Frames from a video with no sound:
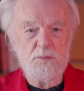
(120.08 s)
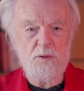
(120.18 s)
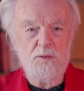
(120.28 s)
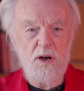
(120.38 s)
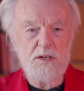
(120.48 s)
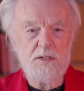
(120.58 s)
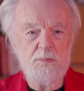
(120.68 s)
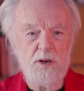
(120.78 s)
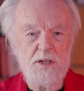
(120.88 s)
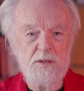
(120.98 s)
were provided
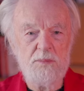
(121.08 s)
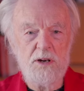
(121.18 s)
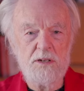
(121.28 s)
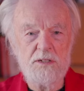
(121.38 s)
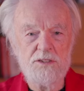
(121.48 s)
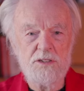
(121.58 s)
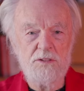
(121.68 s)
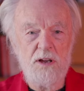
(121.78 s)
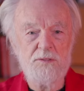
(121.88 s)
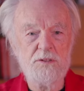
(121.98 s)
by the American
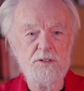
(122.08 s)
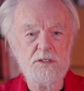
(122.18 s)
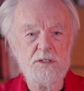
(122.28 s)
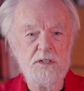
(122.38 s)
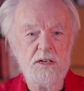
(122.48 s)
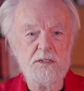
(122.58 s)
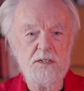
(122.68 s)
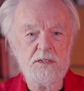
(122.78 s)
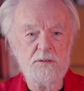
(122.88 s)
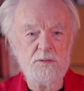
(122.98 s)
Geographical
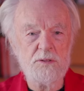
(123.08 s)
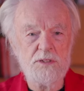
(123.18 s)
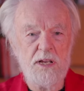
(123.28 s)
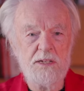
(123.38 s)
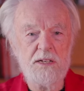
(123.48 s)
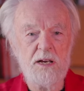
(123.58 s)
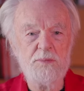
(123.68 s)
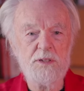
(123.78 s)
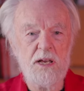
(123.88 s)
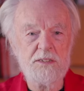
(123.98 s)
Society that was headed up
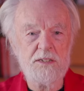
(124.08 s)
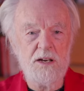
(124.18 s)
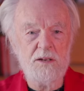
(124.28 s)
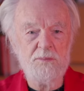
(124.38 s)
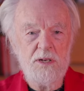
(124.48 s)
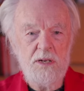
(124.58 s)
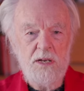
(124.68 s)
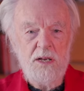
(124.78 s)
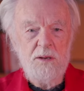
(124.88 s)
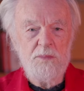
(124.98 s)
at that time
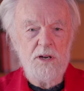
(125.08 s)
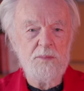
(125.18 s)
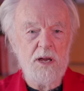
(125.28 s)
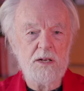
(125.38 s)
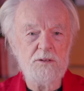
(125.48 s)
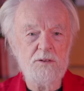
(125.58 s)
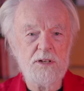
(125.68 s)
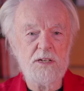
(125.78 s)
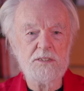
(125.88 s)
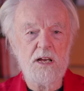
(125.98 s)
by a man called
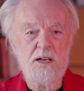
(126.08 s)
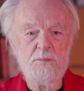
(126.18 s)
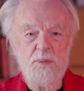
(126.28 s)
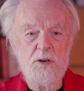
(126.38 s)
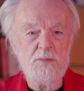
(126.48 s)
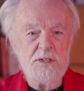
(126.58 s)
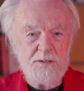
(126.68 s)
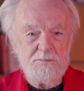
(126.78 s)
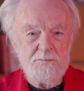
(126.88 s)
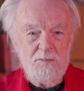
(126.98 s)
Isaiah Bowman.
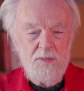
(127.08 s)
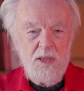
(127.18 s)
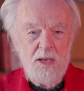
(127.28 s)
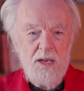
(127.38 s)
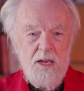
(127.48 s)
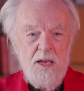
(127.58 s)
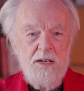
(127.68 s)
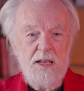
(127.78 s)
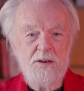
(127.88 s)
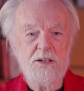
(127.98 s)

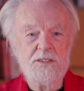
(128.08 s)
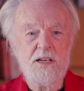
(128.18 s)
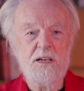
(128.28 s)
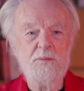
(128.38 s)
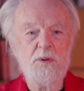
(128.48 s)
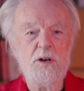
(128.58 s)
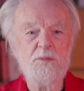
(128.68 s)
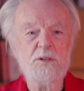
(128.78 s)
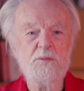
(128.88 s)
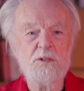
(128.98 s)
Now, Isaiah
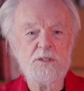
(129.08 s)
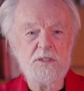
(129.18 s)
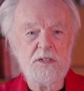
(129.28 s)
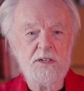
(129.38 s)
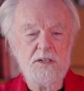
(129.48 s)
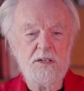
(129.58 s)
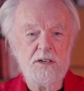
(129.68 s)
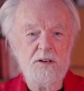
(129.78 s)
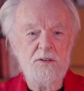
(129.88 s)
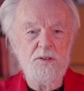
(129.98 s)
Bowman was
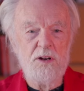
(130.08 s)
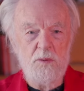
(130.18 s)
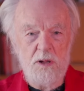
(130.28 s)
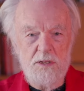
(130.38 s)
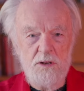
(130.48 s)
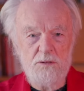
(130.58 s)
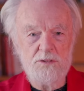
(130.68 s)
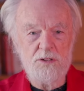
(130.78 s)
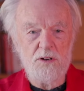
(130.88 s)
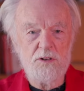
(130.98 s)
a very well-known
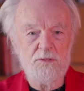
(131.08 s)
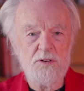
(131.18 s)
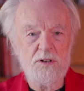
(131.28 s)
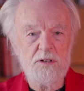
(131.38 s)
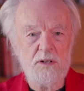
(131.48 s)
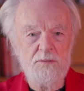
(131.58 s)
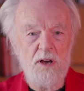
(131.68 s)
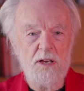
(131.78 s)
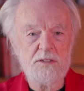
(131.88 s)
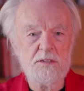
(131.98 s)
geographer and
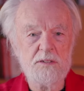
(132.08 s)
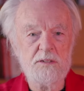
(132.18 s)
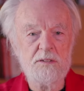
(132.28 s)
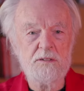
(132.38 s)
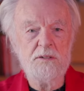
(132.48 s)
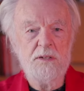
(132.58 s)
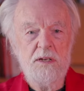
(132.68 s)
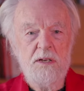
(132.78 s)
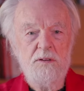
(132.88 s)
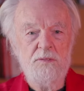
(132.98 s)
advisor to
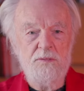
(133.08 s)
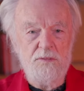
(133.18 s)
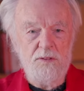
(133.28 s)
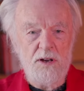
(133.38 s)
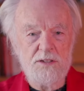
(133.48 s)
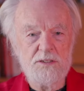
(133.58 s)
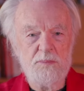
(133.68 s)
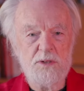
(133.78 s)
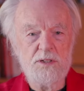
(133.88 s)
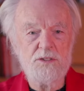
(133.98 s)
various
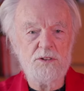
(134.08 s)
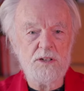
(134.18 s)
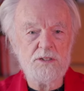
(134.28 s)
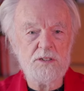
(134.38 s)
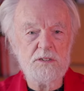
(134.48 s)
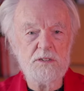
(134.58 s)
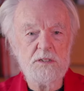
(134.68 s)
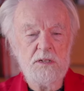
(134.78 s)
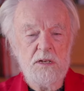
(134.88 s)
administrations.